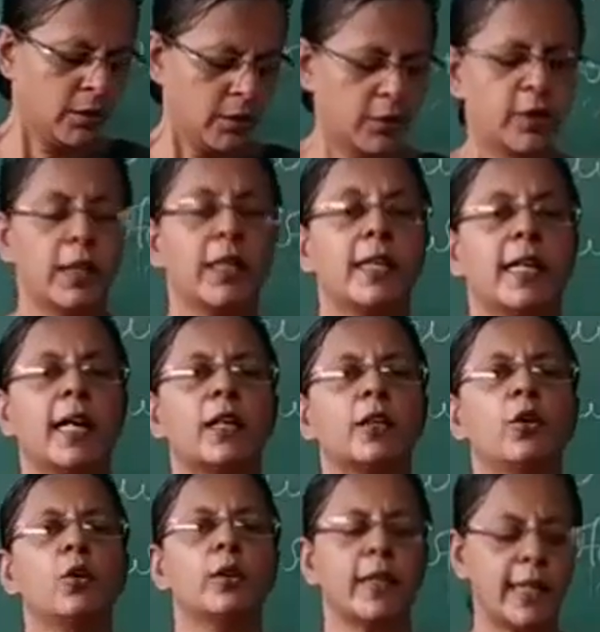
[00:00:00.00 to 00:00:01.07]
You see here
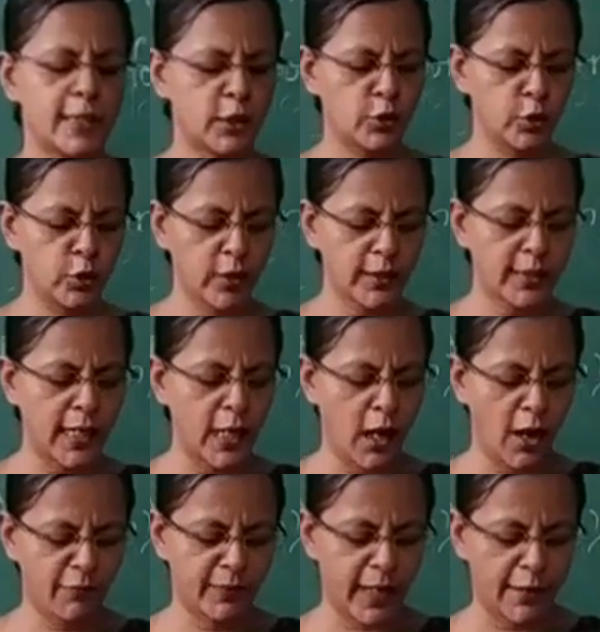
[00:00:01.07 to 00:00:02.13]
Newton's universal
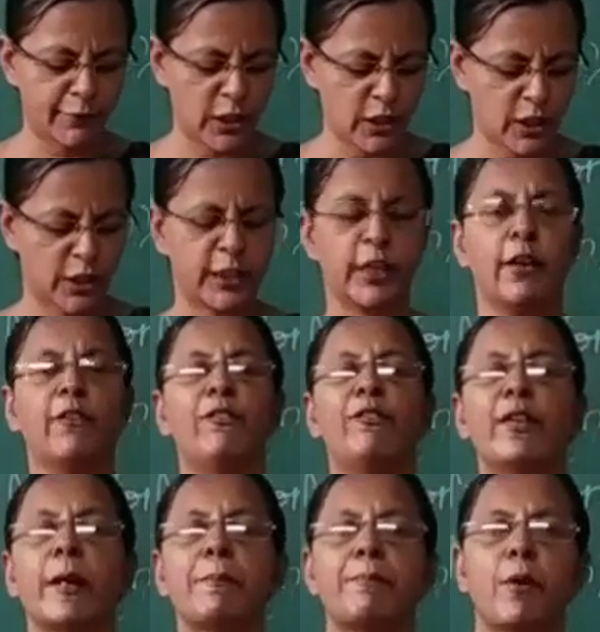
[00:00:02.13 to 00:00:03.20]
law of gravitation.
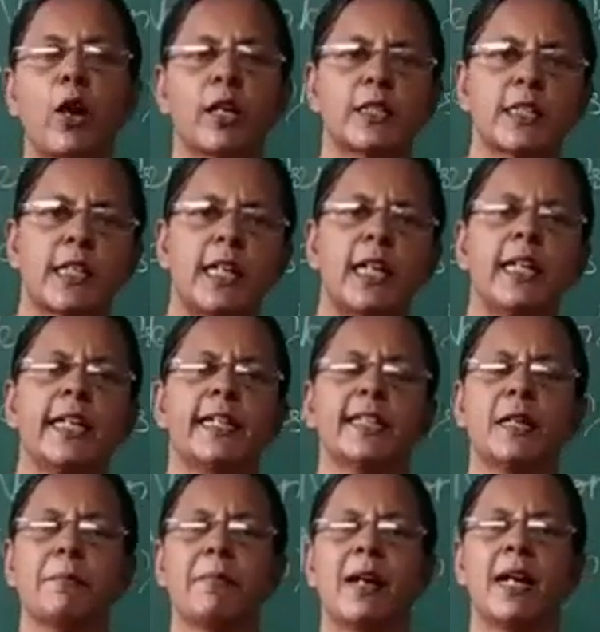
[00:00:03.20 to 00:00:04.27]
Every particle in
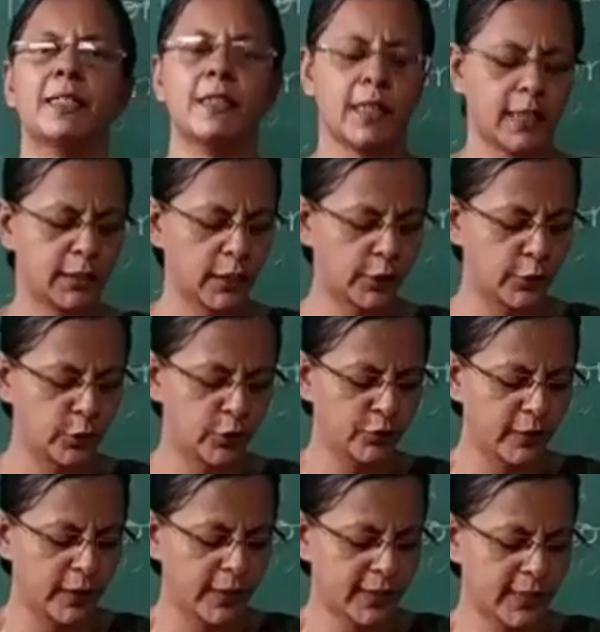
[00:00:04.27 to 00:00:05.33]
the matter in the
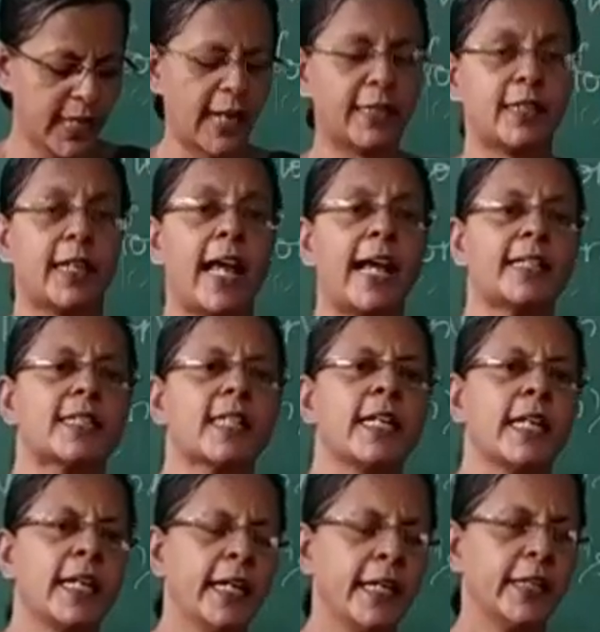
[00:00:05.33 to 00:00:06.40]
universe attracts
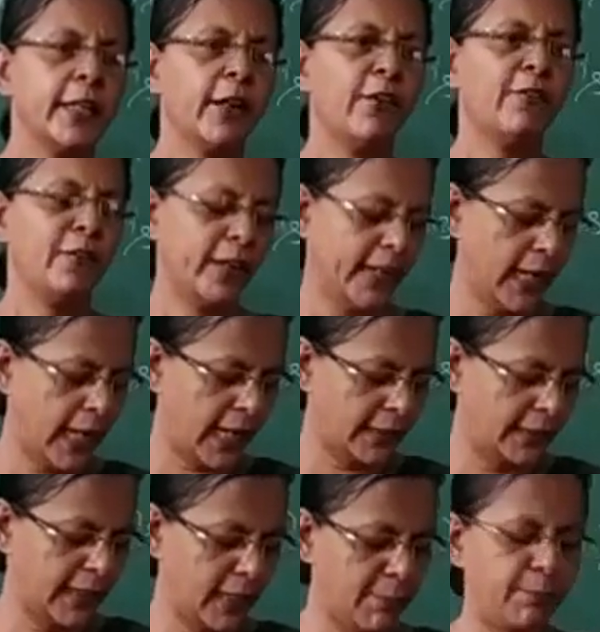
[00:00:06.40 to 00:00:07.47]
every
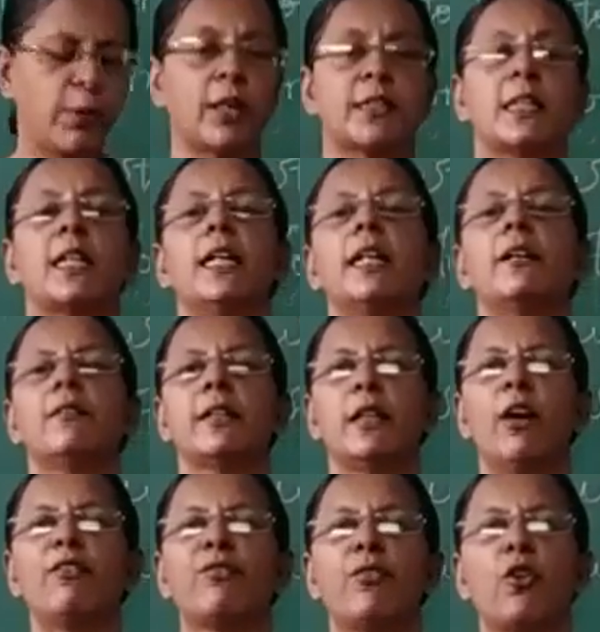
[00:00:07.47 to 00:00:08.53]
other particle with
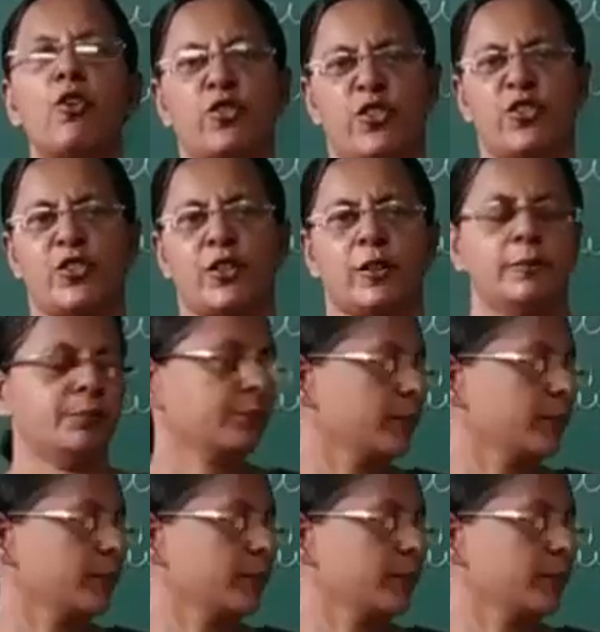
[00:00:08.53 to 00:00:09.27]
the force.